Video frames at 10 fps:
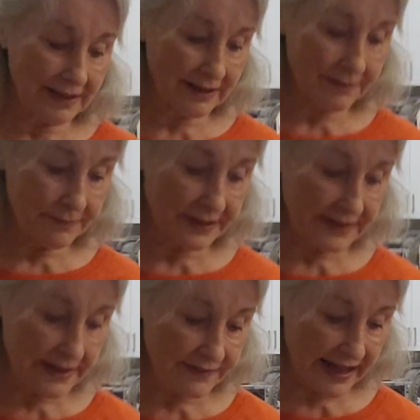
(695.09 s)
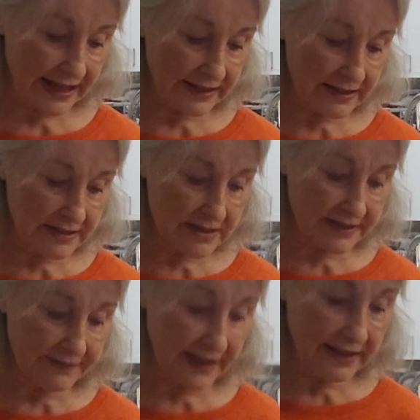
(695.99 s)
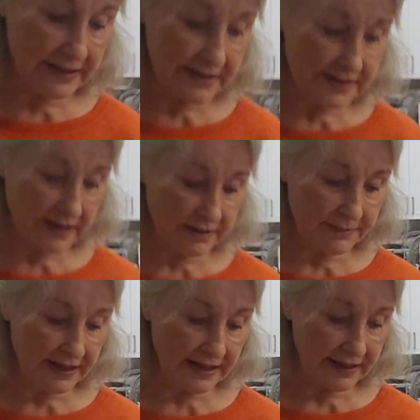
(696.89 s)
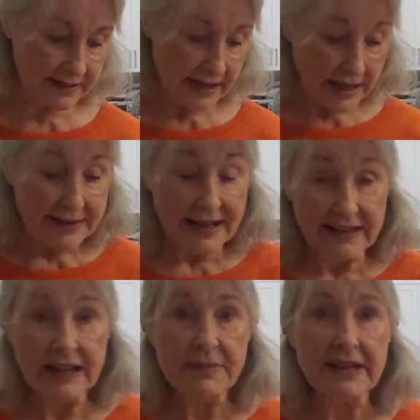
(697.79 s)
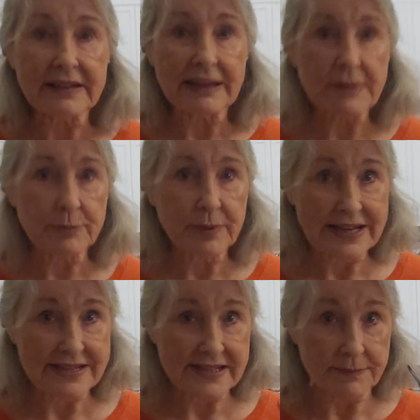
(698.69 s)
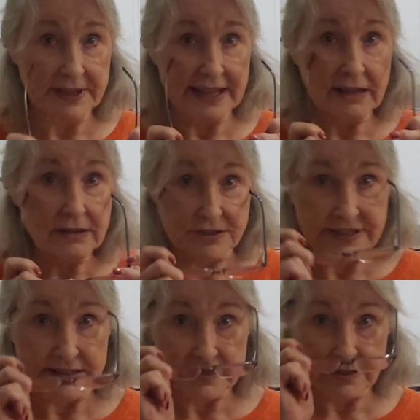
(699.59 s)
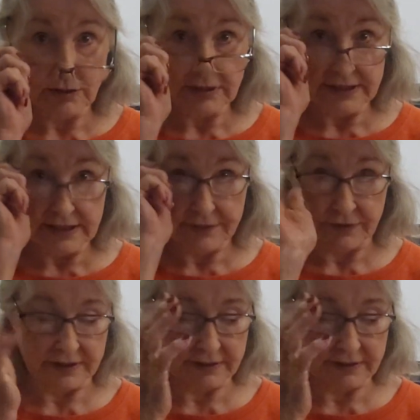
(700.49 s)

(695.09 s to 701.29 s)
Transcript: Yeah, but they've added some, and now let me read something else that's totally different.